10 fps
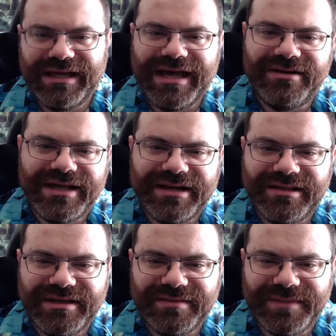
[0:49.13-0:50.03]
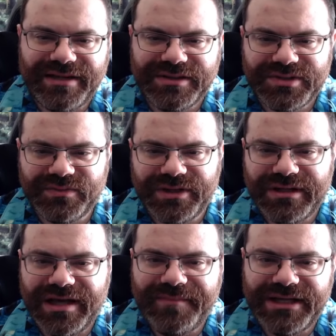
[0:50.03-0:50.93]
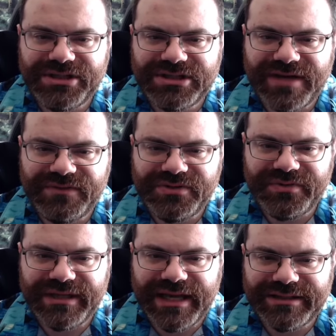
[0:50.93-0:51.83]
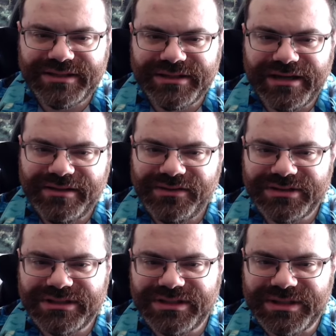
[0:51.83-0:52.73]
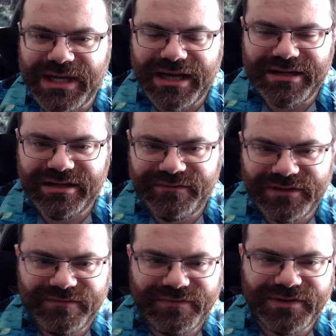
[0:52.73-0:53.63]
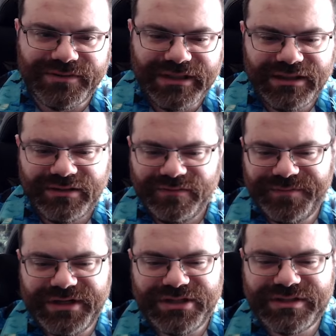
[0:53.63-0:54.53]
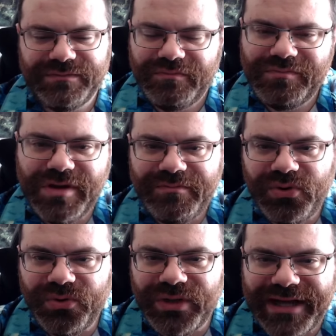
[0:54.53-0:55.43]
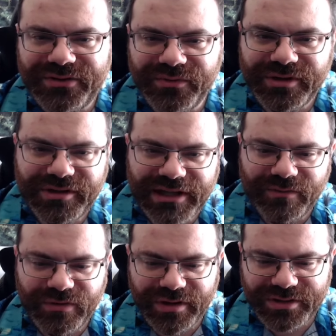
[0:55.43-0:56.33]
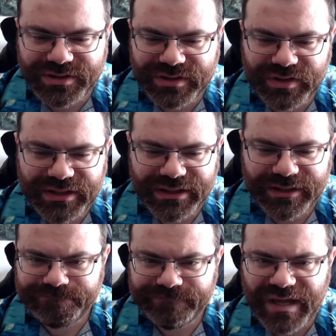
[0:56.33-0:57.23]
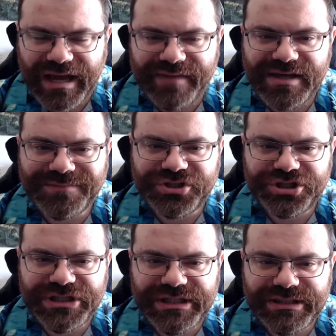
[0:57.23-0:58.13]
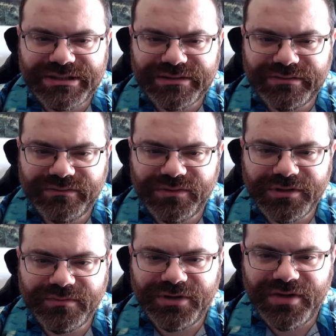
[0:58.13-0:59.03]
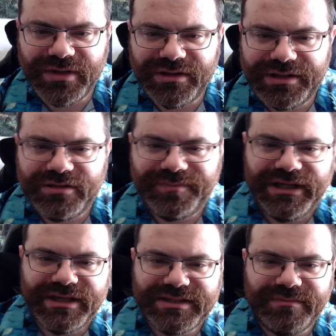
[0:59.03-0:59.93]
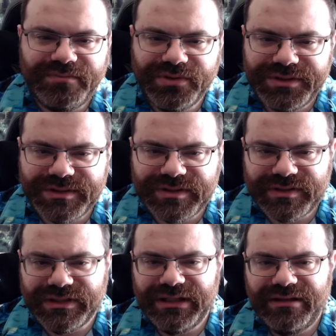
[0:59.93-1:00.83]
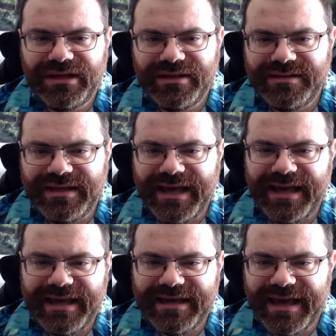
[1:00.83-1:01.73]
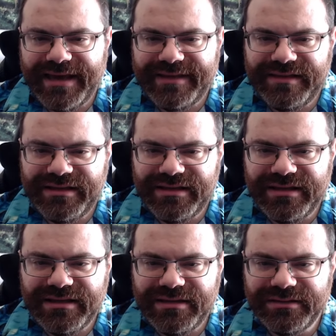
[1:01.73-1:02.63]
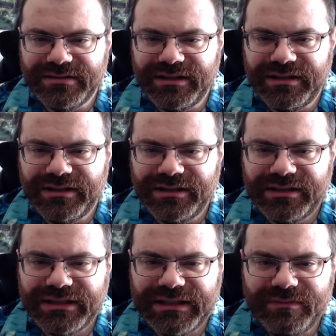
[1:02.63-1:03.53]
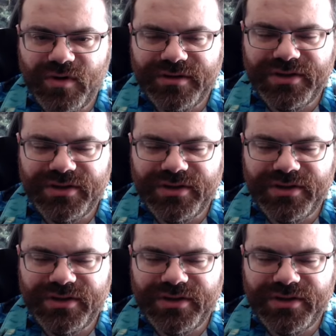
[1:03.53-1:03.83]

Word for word: I don't know how to think about this one. I might just have to do a guess here. I think there's just not enough info for me to just pull out a word that works. I think machined will work pretty well here because it puts the A and the E where